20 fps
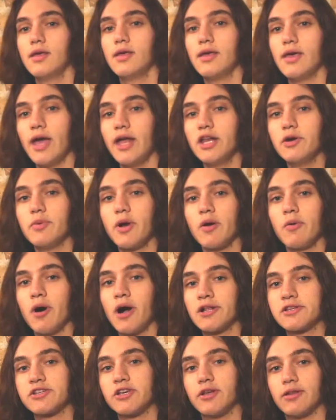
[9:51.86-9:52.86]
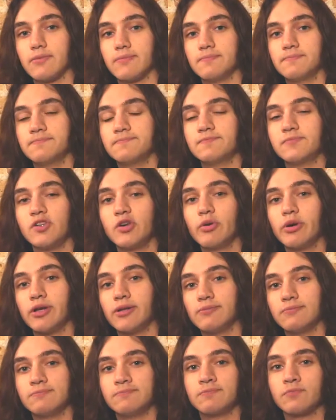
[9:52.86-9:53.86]
Anyway, watch it. Do
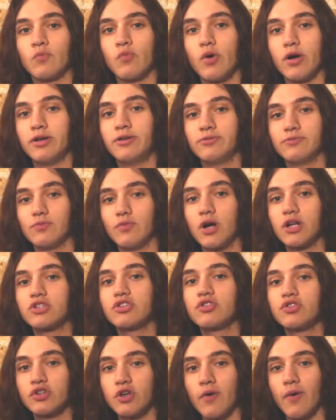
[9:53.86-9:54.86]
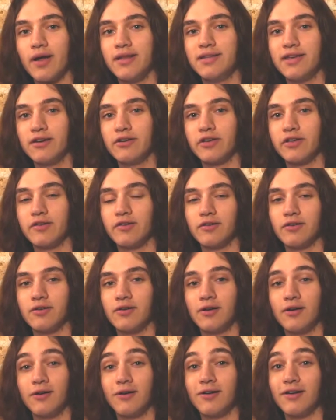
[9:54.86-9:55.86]
it. Watch the show, I dare you.
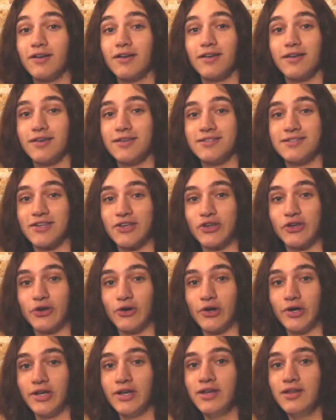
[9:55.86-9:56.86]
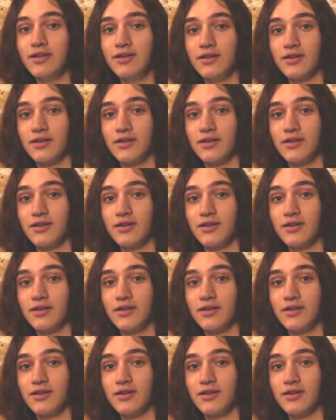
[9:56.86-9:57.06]
Is it good?